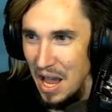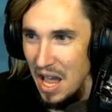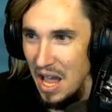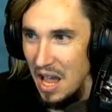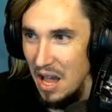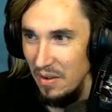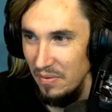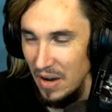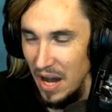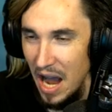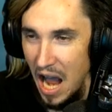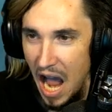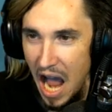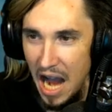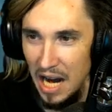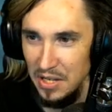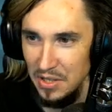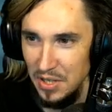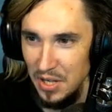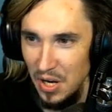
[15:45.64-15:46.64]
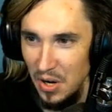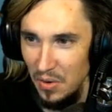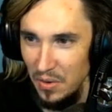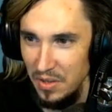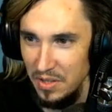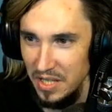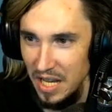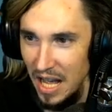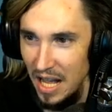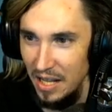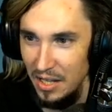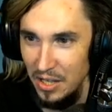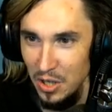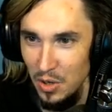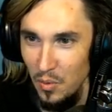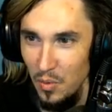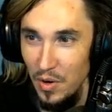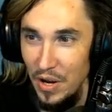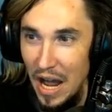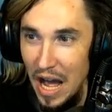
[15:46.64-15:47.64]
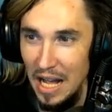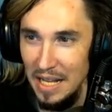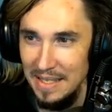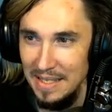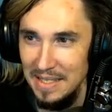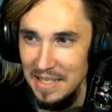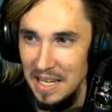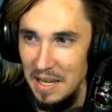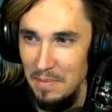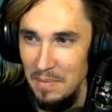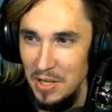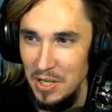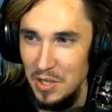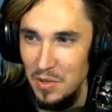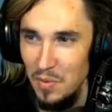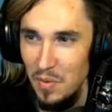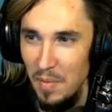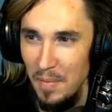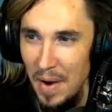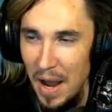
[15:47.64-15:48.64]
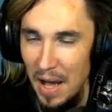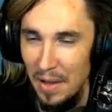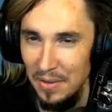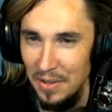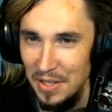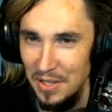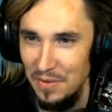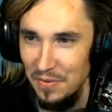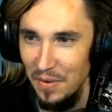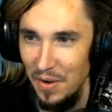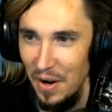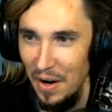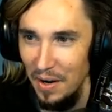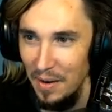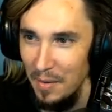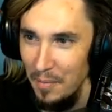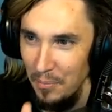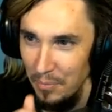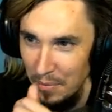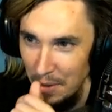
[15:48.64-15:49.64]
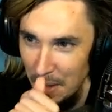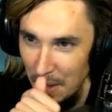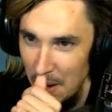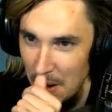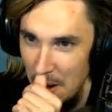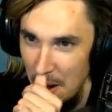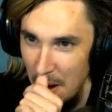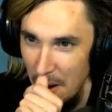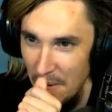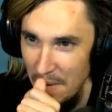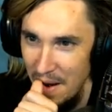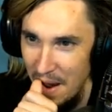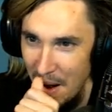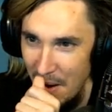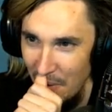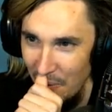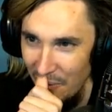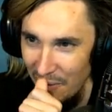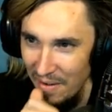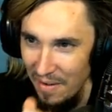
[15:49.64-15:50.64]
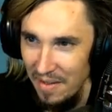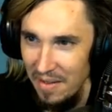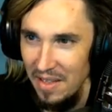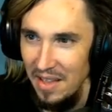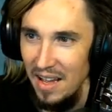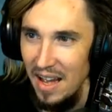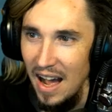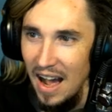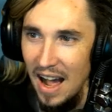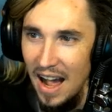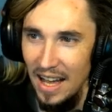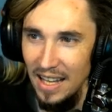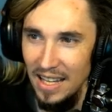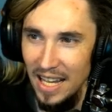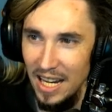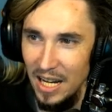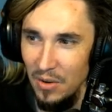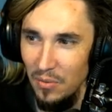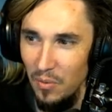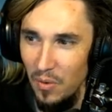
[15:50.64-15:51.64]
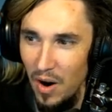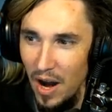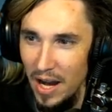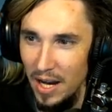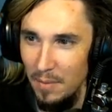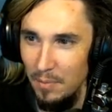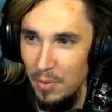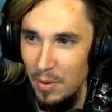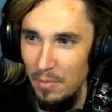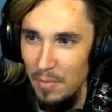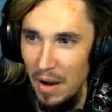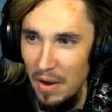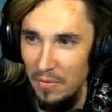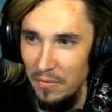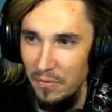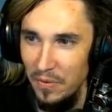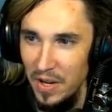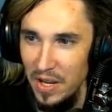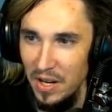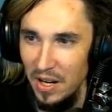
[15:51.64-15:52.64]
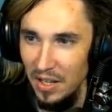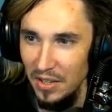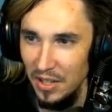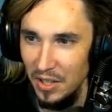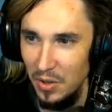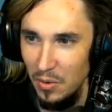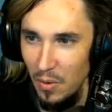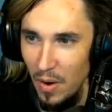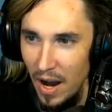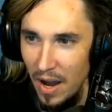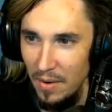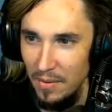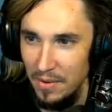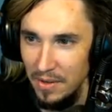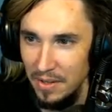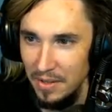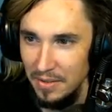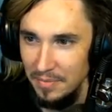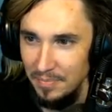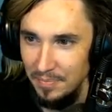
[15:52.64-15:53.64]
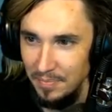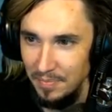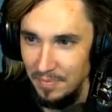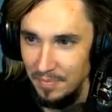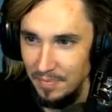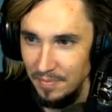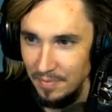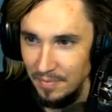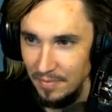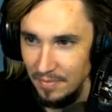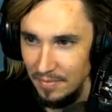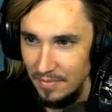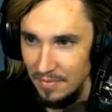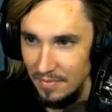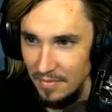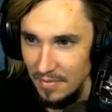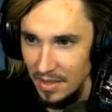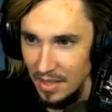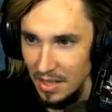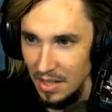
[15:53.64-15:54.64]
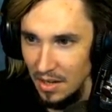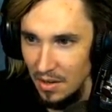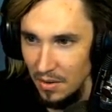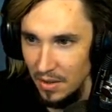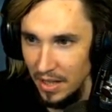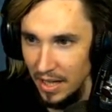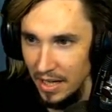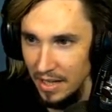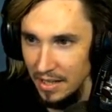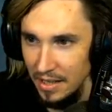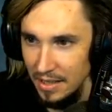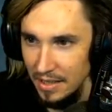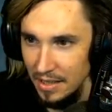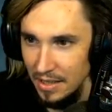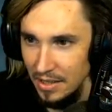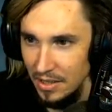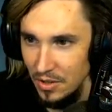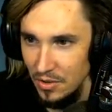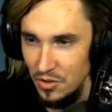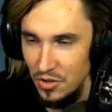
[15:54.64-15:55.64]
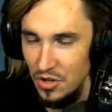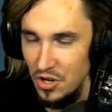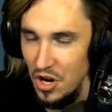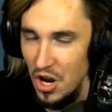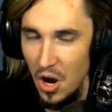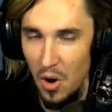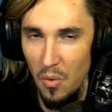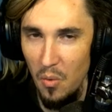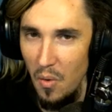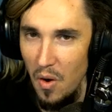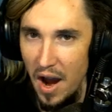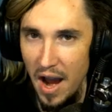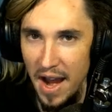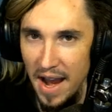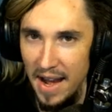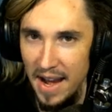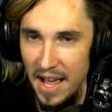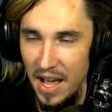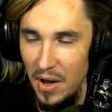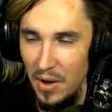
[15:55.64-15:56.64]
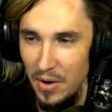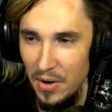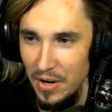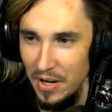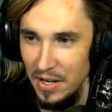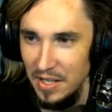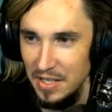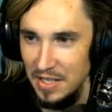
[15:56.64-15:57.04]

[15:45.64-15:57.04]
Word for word: if I actually own this island, you would not see me swimming out this far. No, no. I like it where I can put my feet on the ground. Okay? There's no way in hell you're gonna